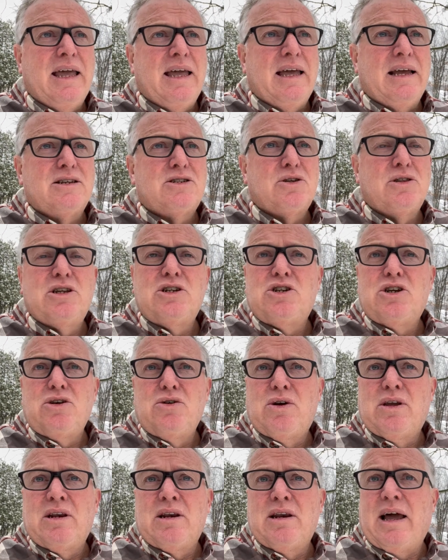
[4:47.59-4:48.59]
so that
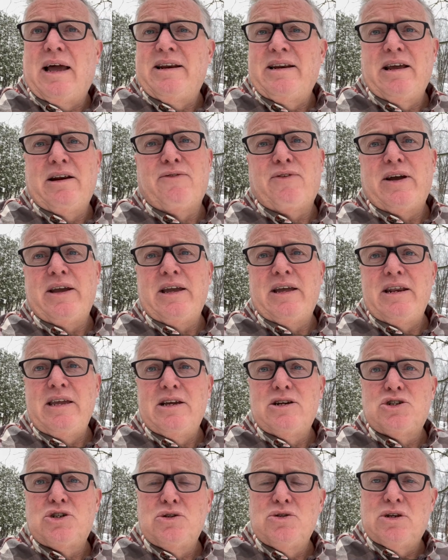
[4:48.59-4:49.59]
you can identify
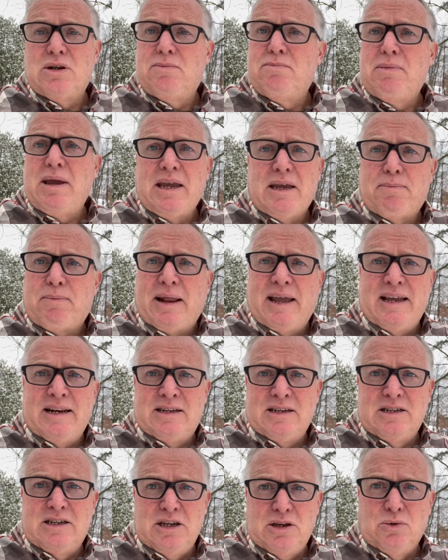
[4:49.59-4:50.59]
any issues and make a
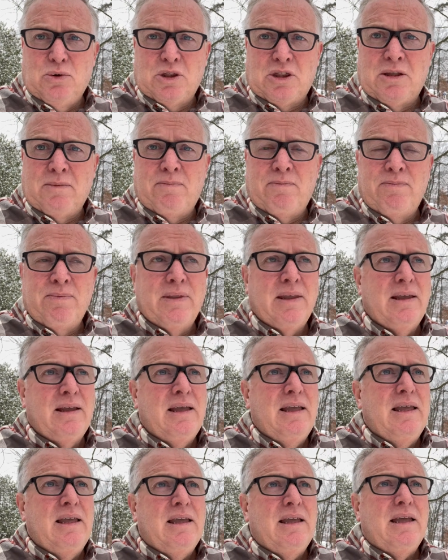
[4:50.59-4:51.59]
plan to deal with them.
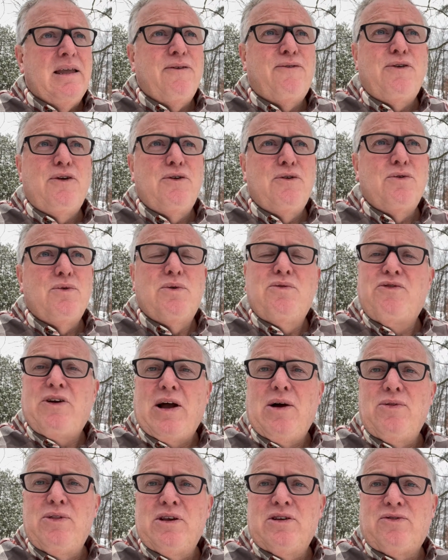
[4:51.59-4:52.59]
If you
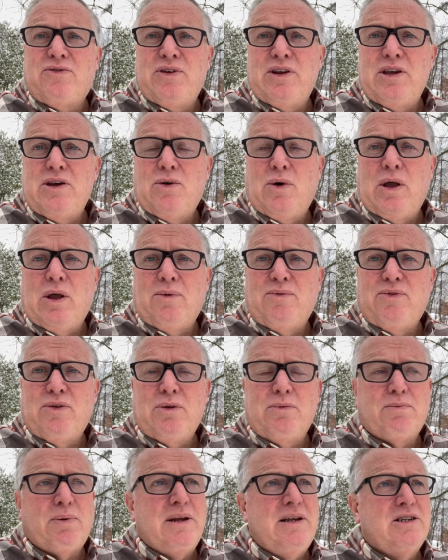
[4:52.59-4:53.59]
found this video
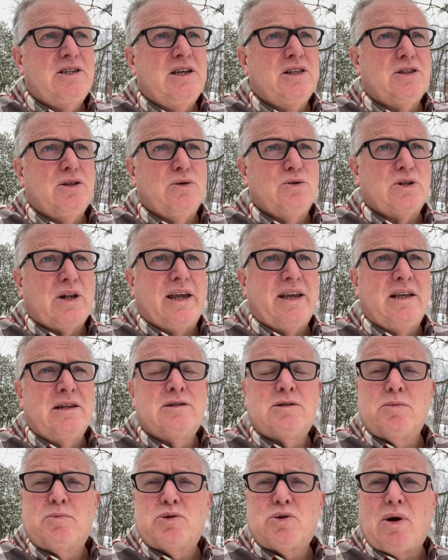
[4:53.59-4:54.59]
helpful, please hit those like
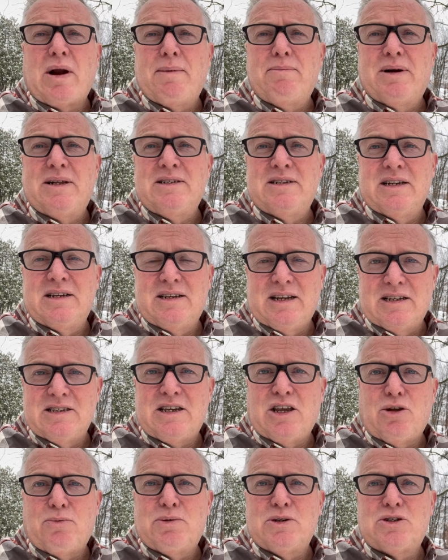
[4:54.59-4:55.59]
and subscribe buttons. It
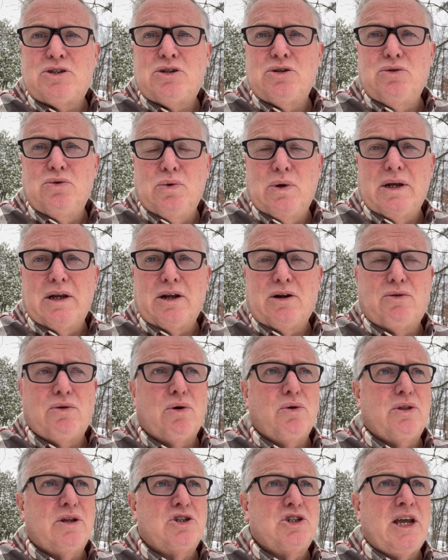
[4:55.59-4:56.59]
does help us to
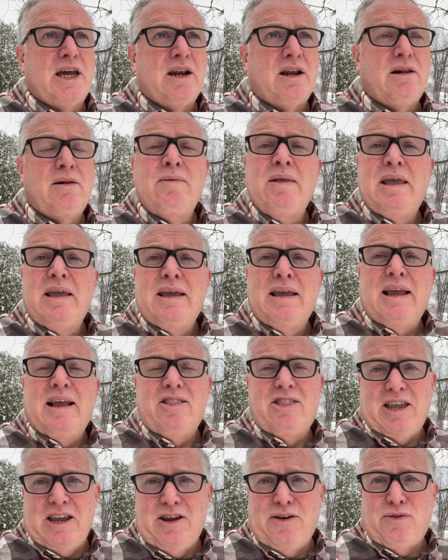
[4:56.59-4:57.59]
grow the channel.
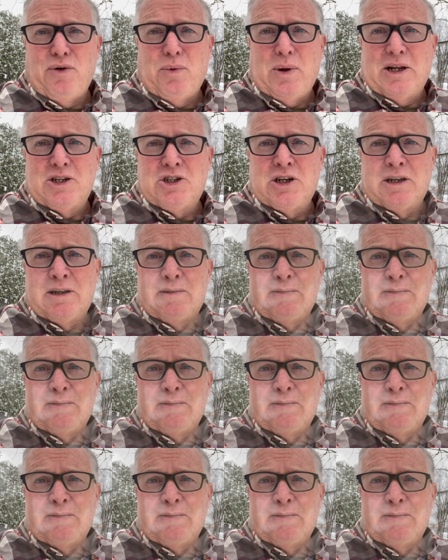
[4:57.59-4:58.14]
And thank you for watching.